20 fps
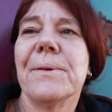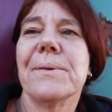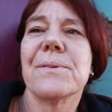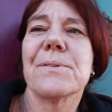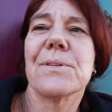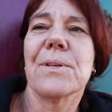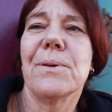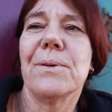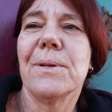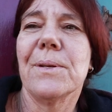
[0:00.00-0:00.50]

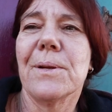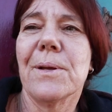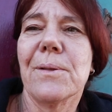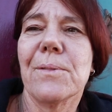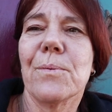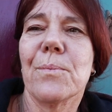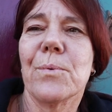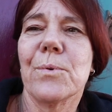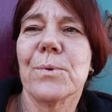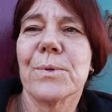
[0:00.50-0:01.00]
so you know
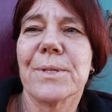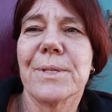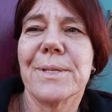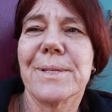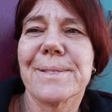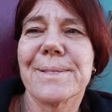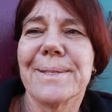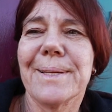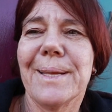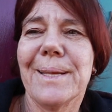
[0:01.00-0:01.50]
the water
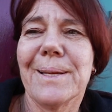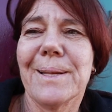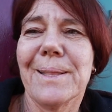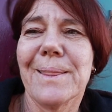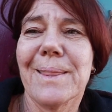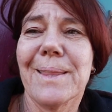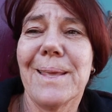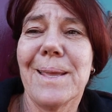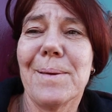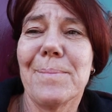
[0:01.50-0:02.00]
doesn't get
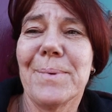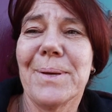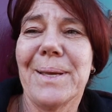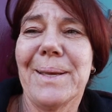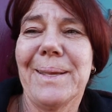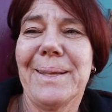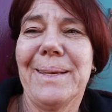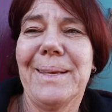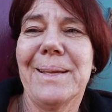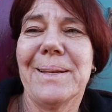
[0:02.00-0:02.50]
in there.
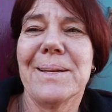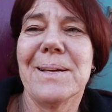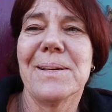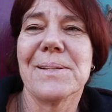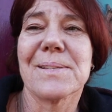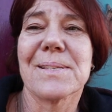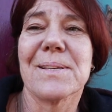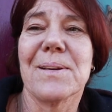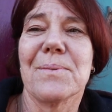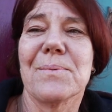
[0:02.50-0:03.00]
But yeah,
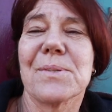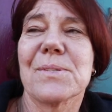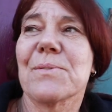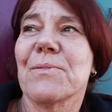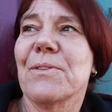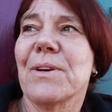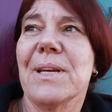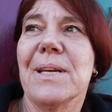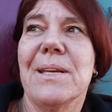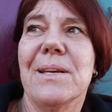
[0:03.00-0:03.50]
no, so it was
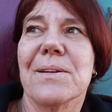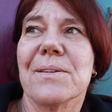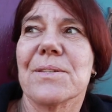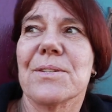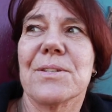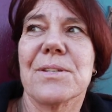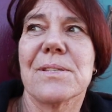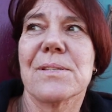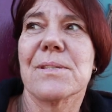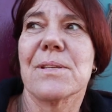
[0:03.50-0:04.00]
funny. I
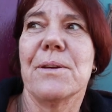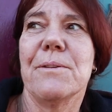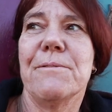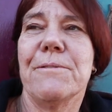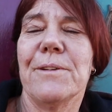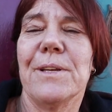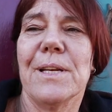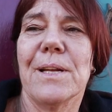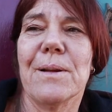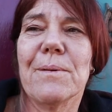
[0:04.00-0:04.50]
was just so
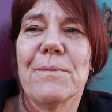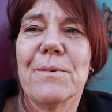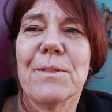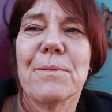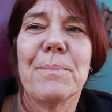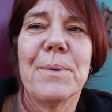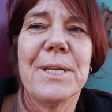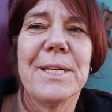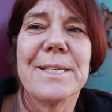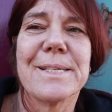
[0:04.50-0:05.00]
fed up
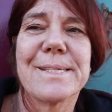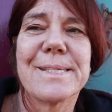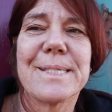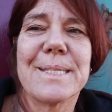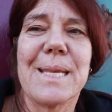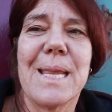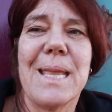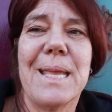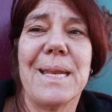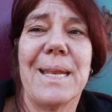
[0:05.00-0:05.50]
with being
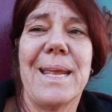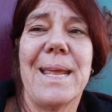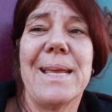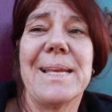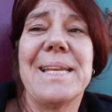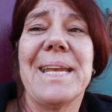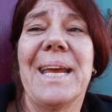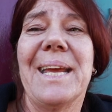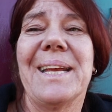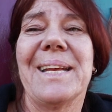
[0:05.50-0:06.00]
stared
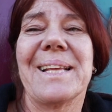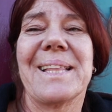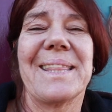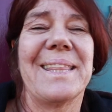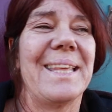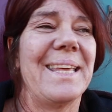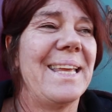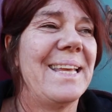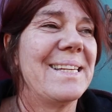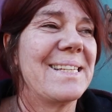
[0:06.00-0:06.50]
at
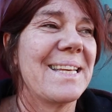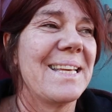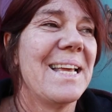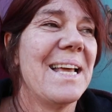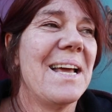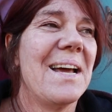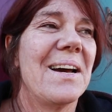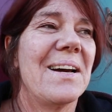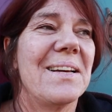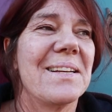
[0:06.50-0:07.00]
that
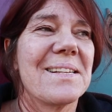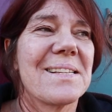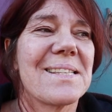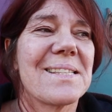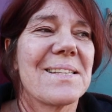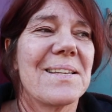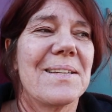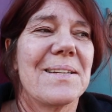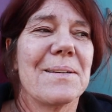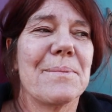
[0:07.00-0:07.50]
I
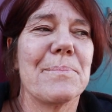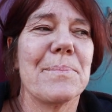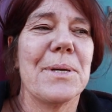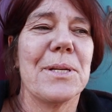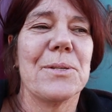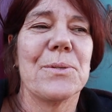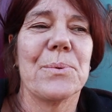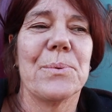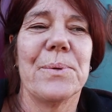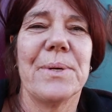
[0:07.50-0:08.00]
decided
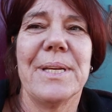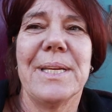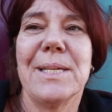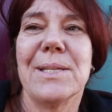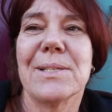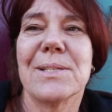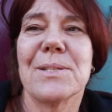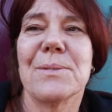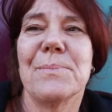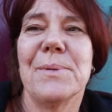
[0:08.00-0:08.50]
my door
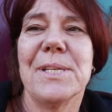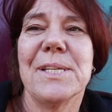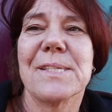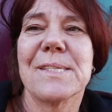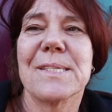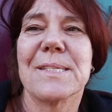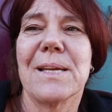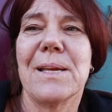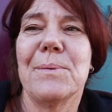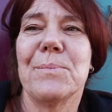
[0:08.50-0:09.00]
needed to be a
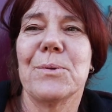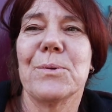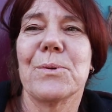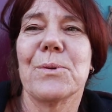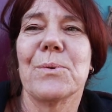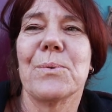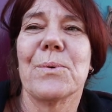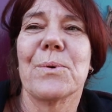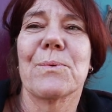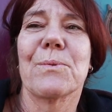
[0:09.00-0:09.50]
stable
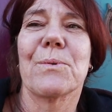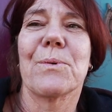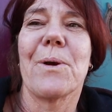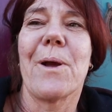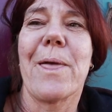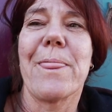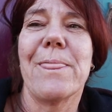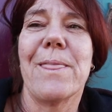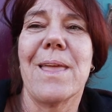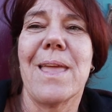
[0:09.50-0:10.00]
door
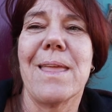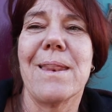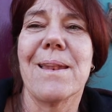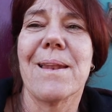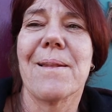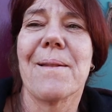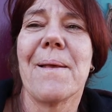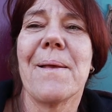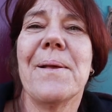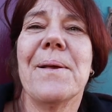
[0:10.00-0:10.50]
right then.